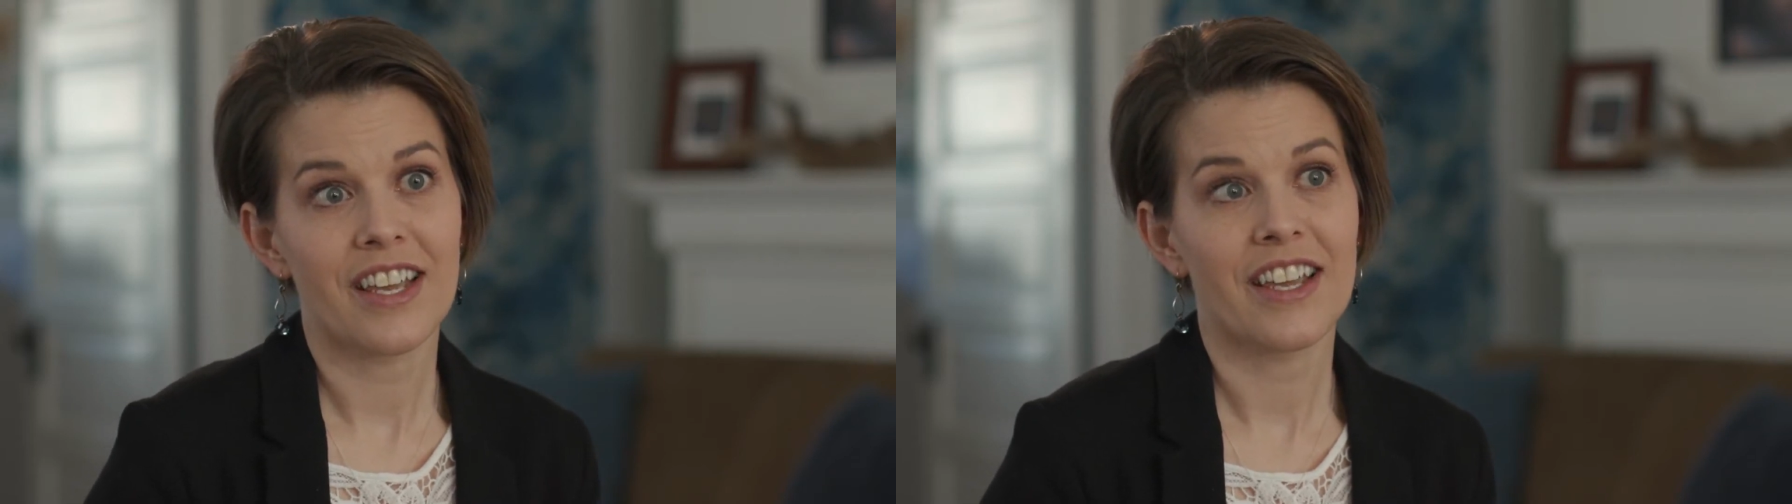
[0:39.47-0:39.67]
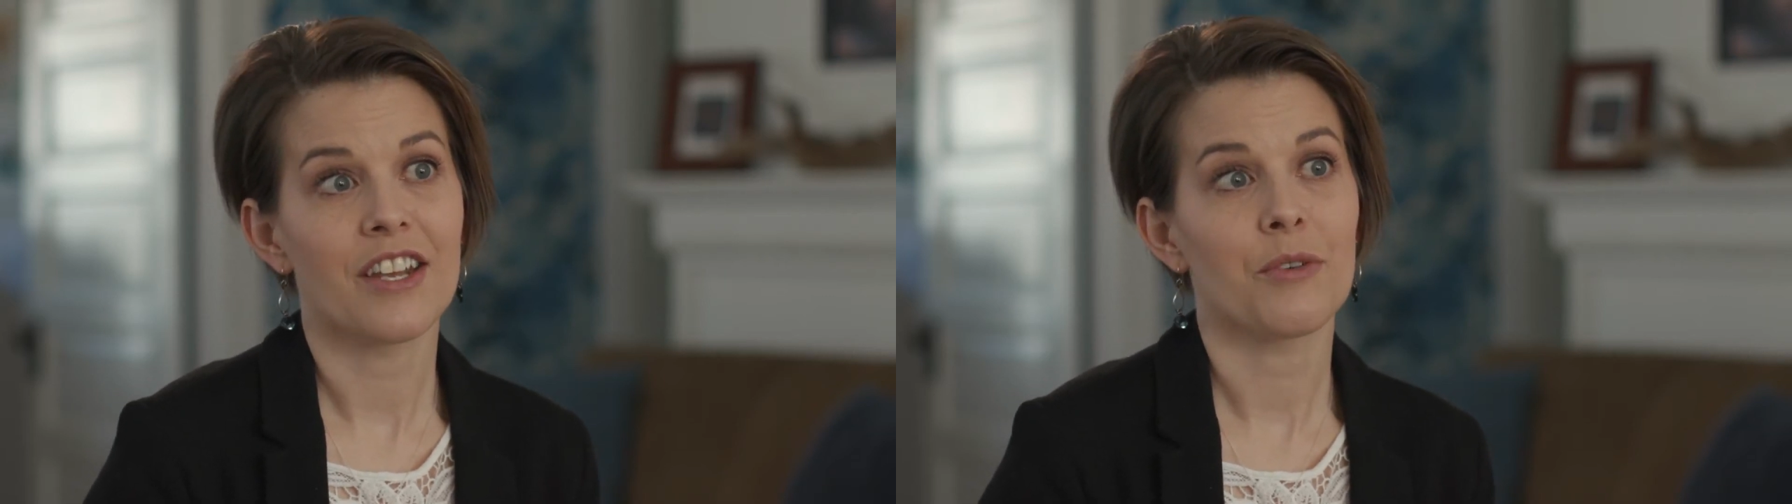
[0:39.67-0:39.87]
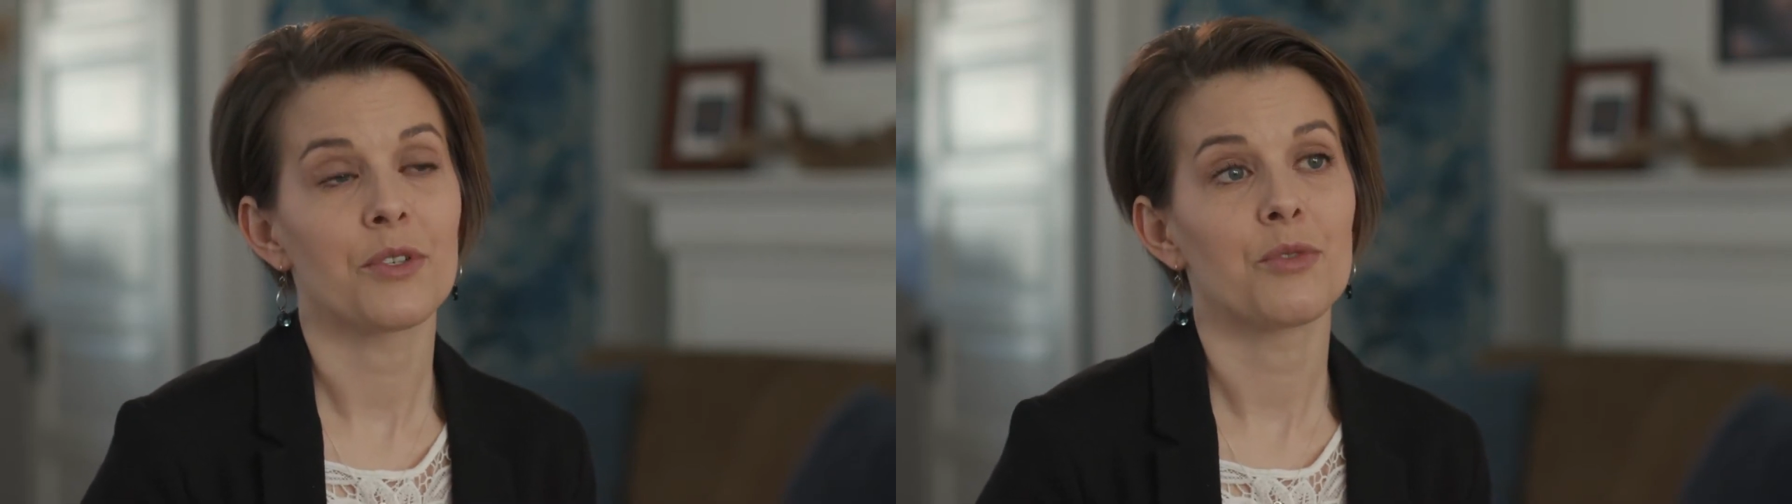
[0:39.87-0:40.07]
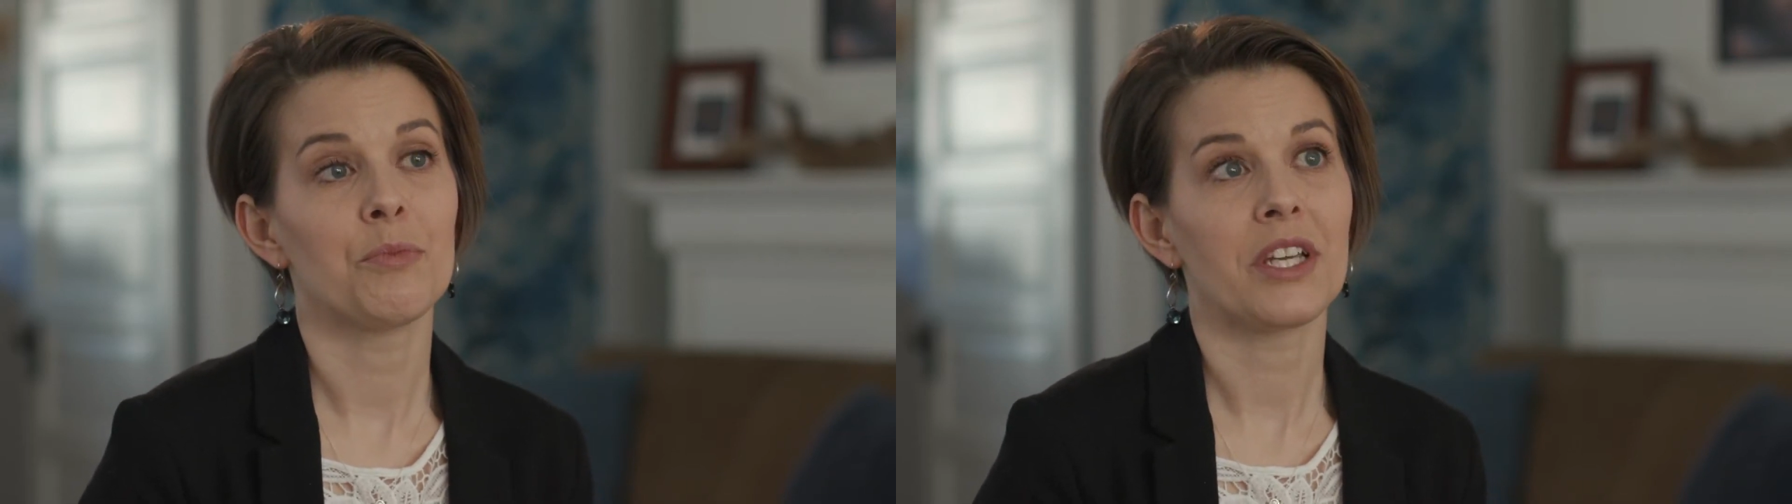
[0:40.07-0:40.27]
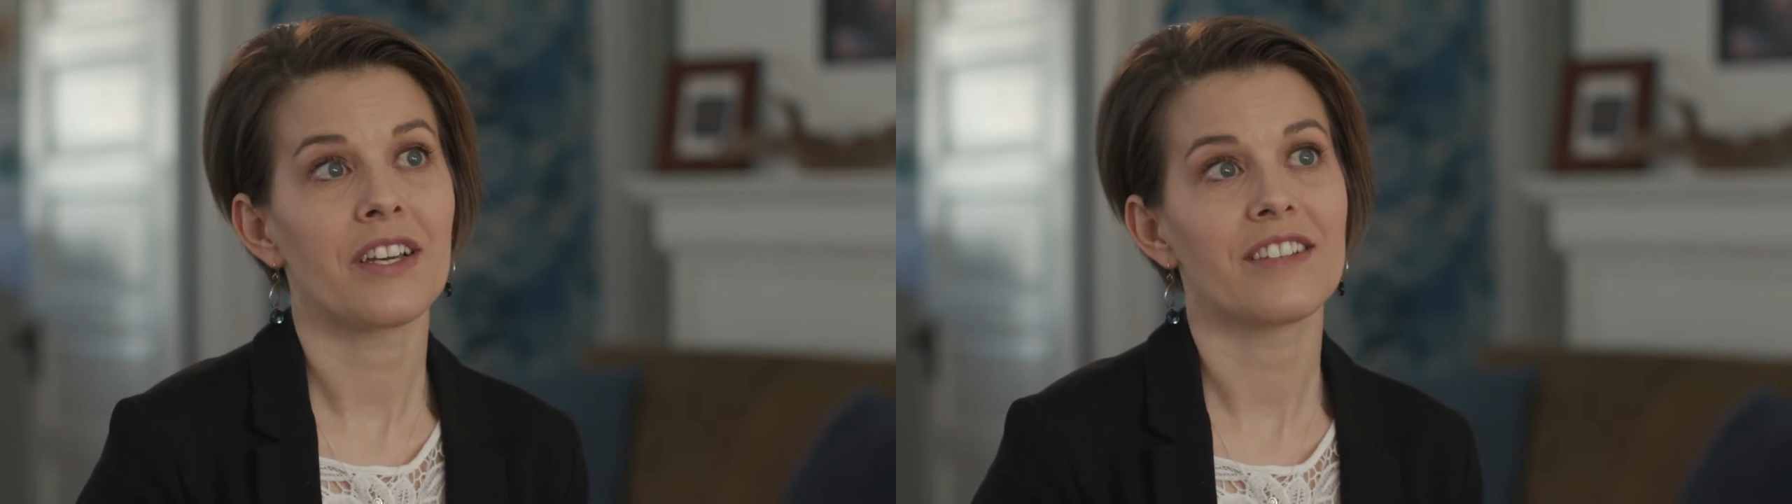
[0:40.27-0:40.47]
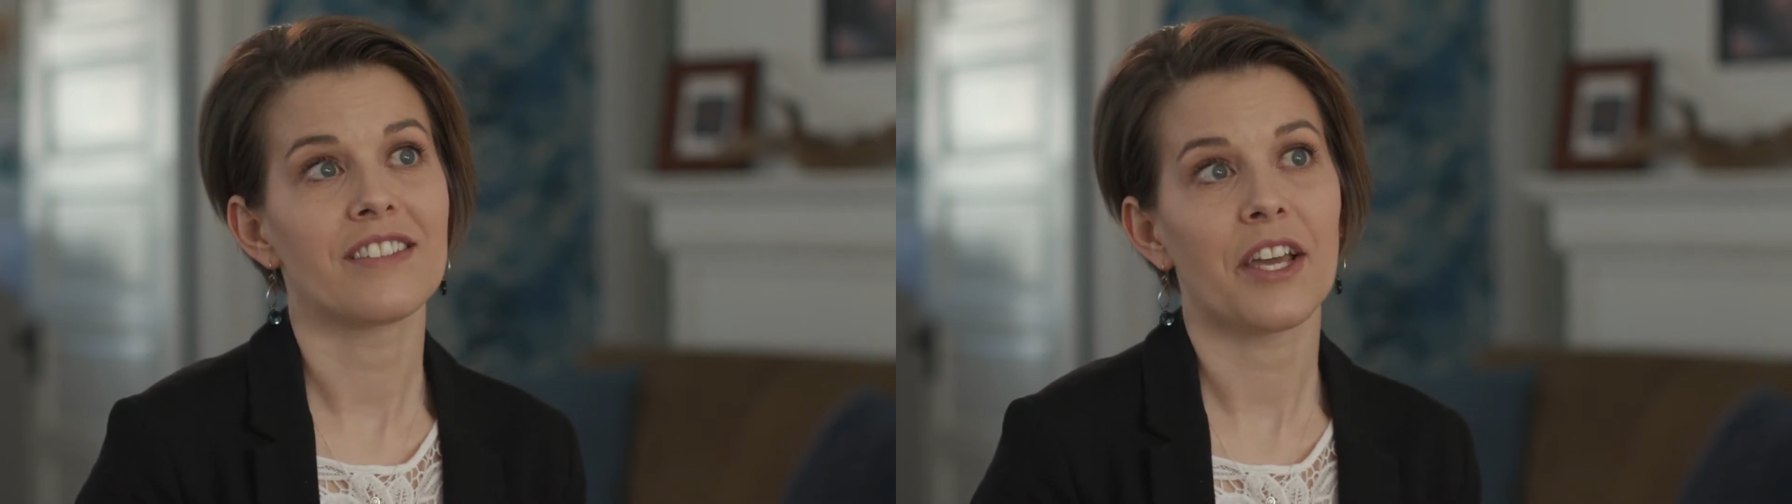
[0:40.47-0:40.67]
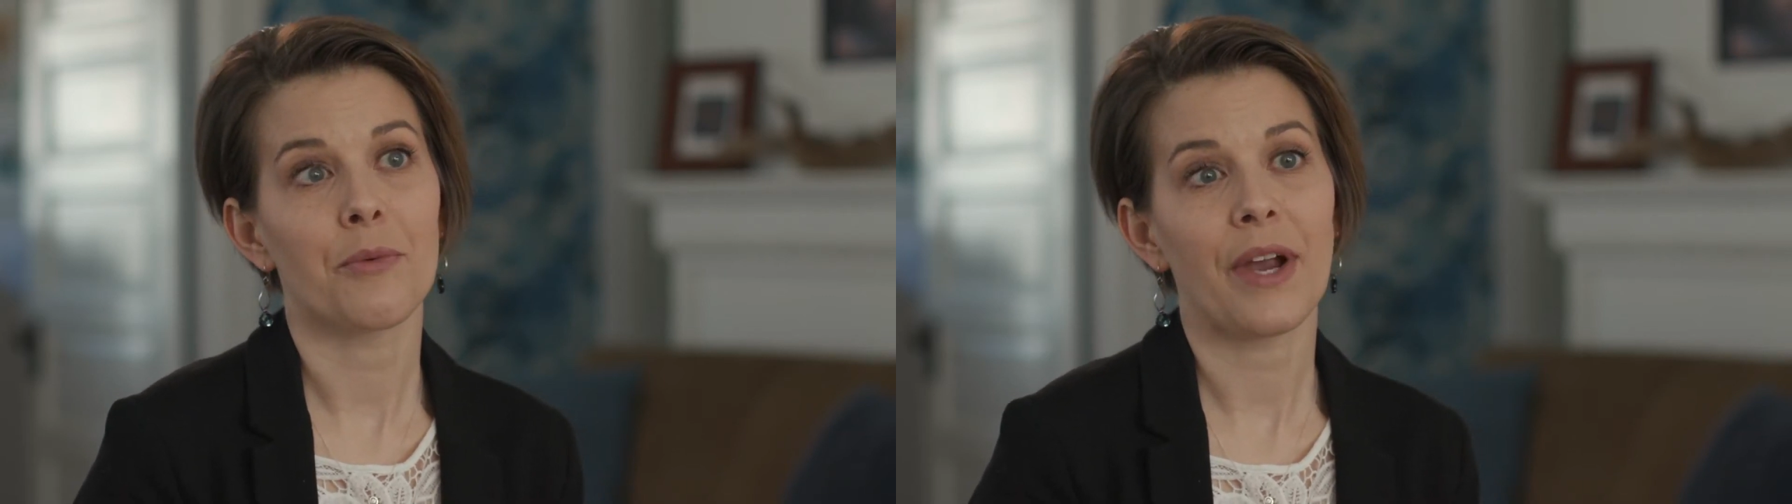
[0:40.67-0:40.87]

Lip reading: and it was because I